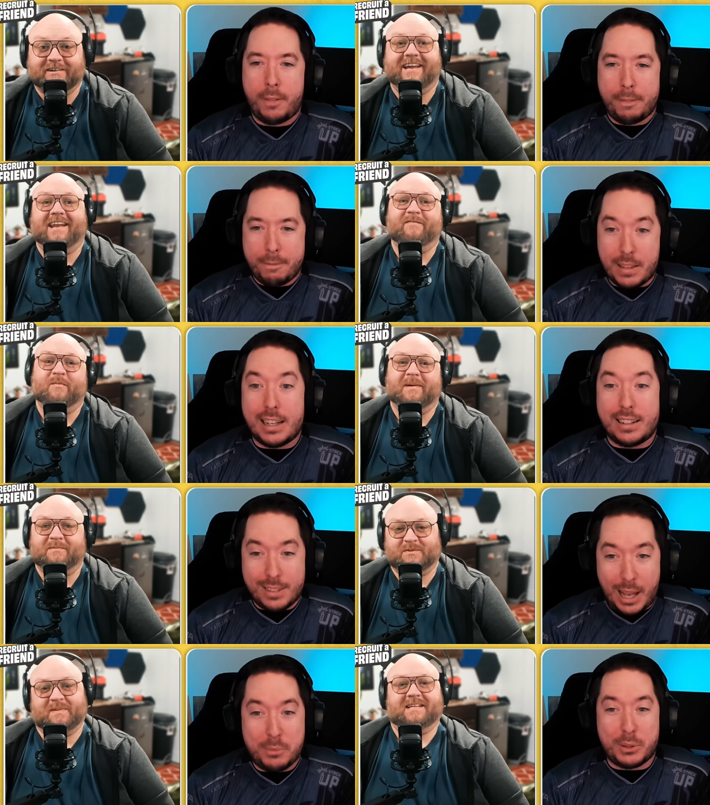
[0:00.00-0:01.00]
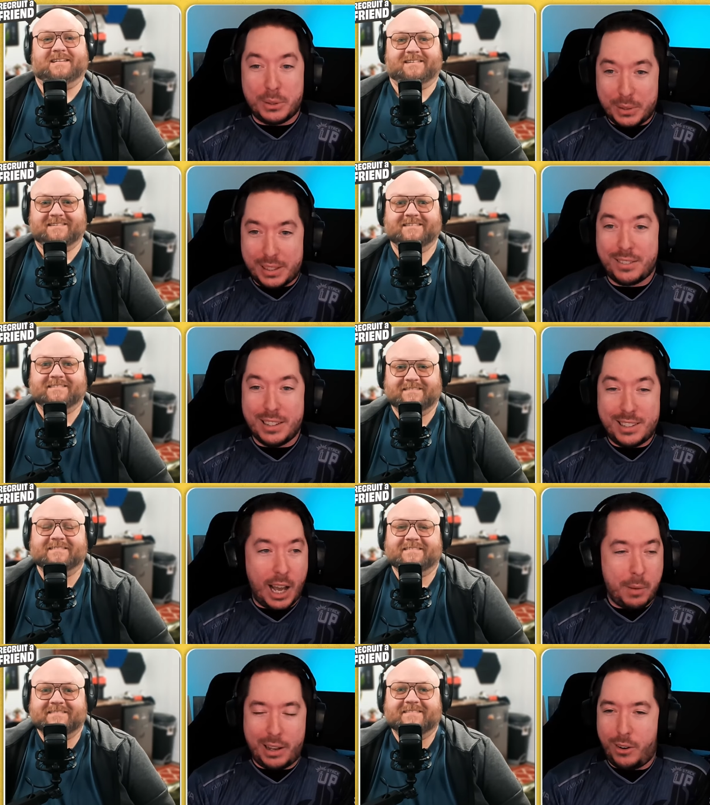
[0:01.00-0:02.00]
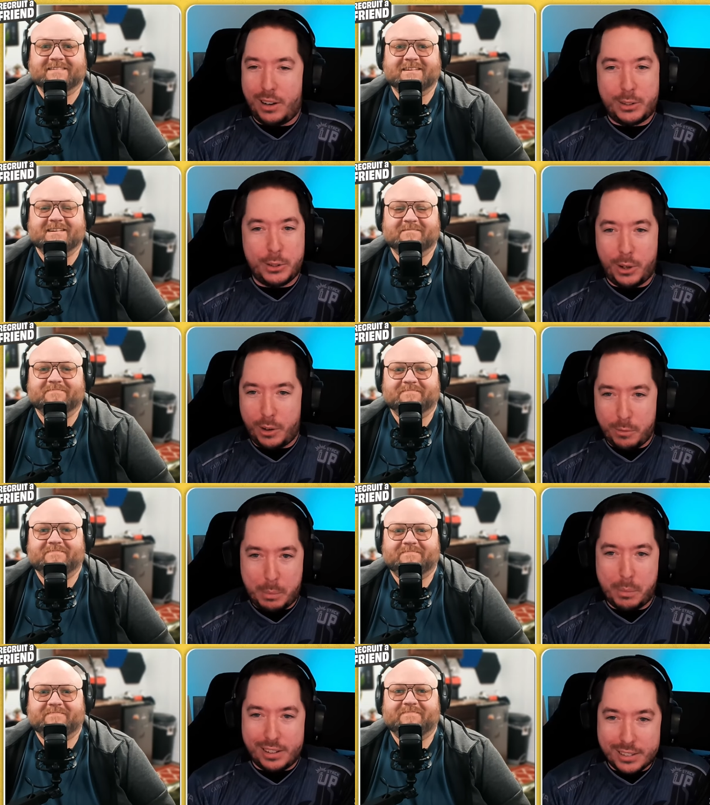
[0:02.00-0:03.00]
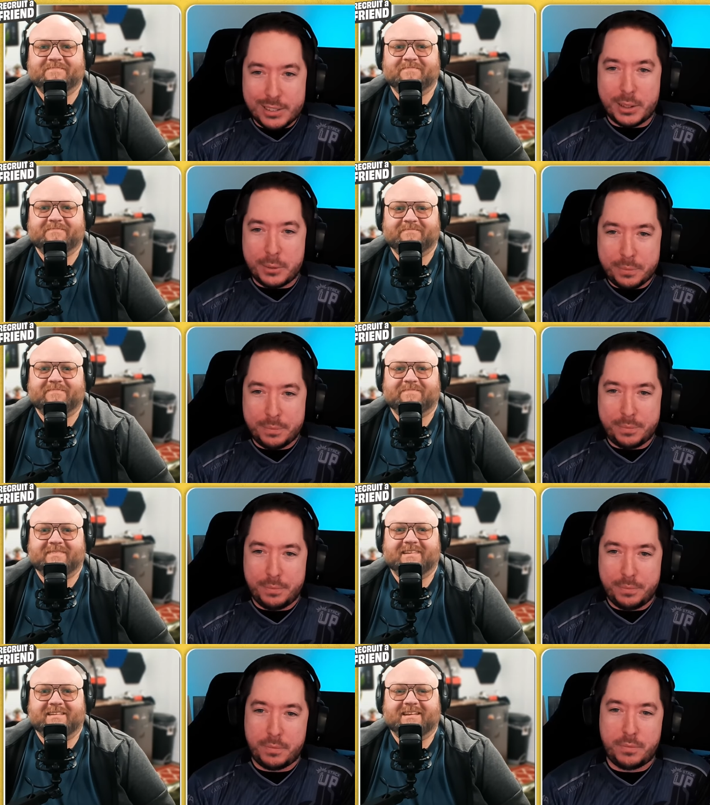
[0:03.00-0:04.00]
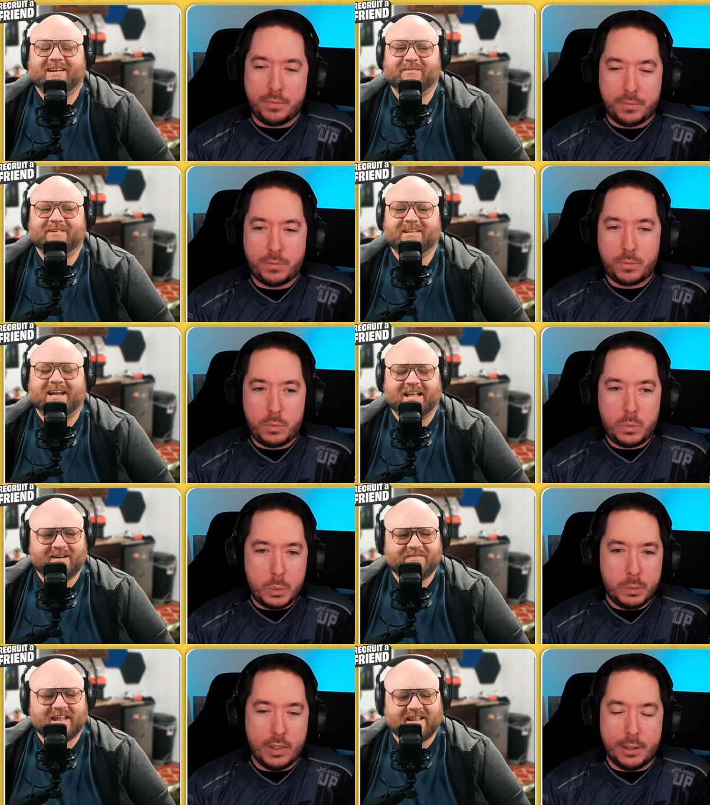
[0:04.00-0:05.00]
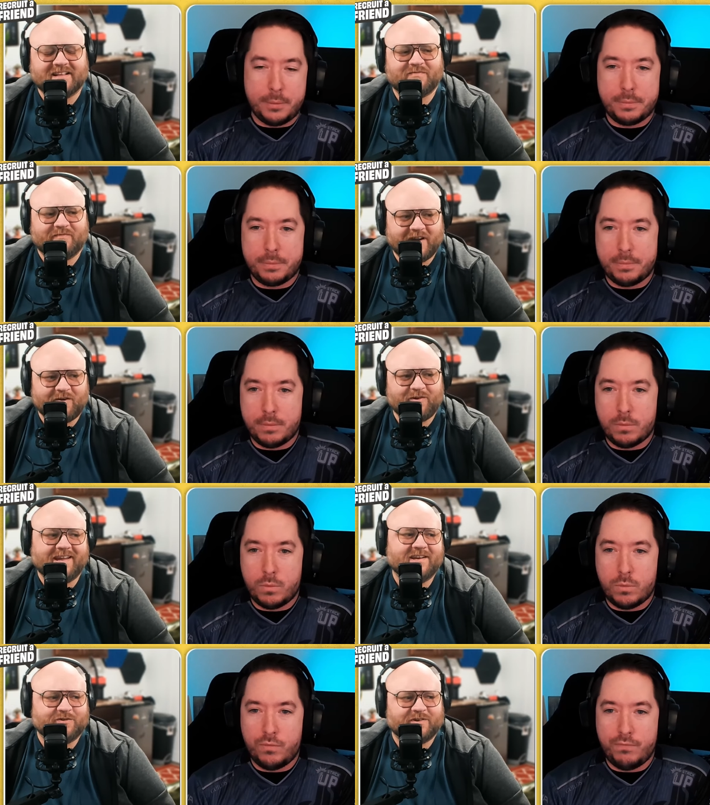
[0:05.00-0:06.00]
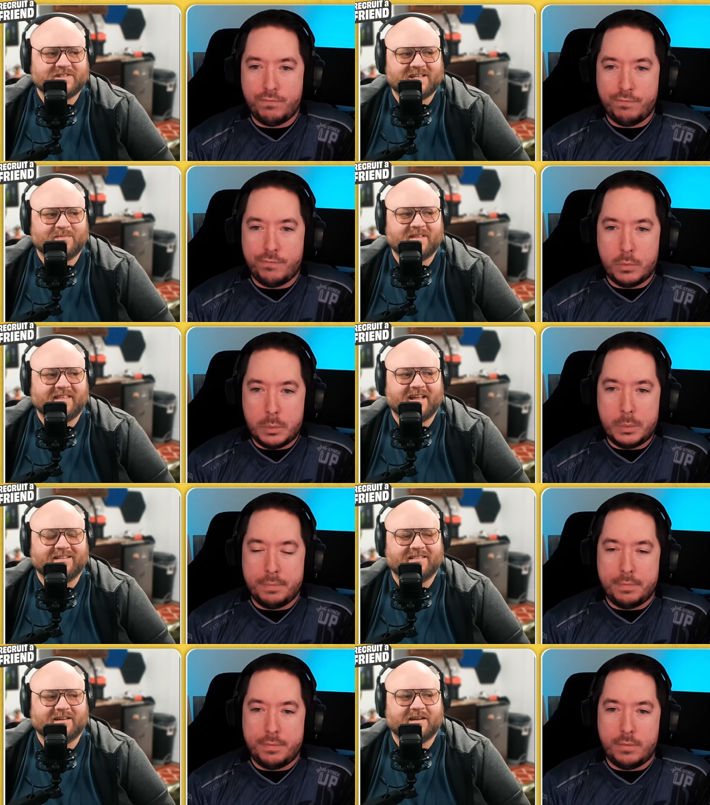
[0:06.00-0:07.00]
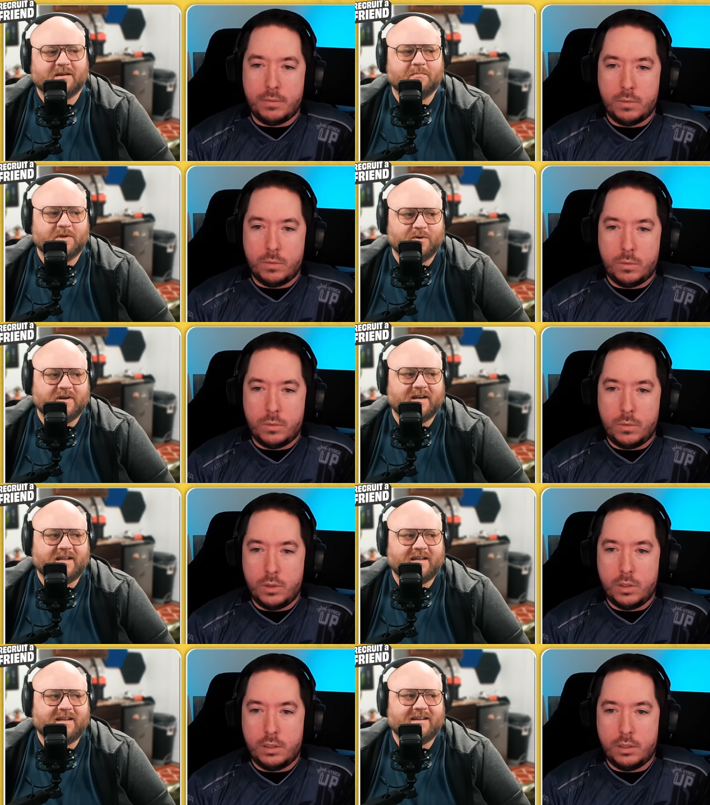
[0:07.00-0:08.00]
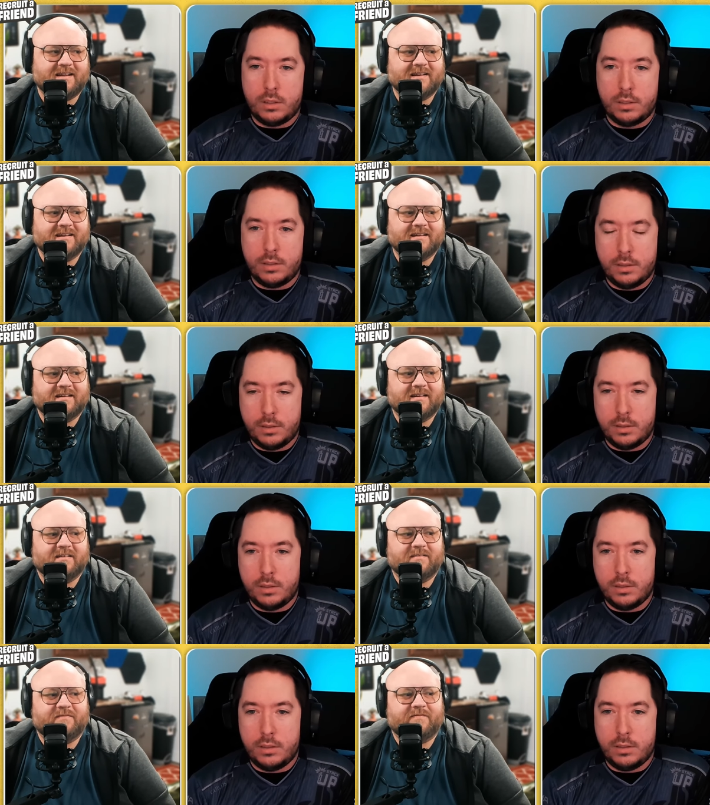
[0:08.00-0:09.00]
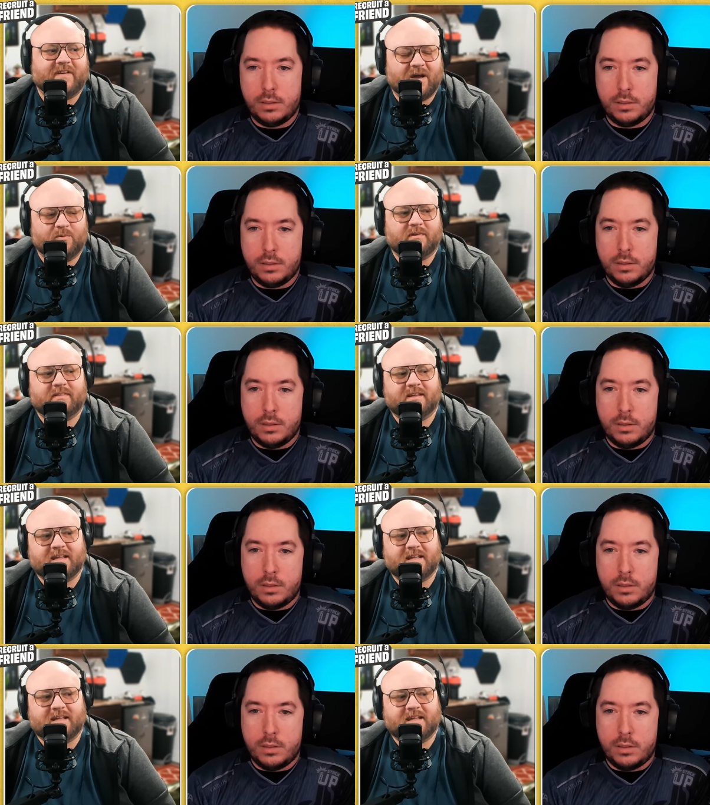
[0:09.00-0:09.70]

Speaker 1: and everybody yeah, was absolutely.
Speaker 2: Playing. The timing on it could yeah. not have been better. So,
Speaker 1: yeah, really, I love that. That's very interesting to me that the community found the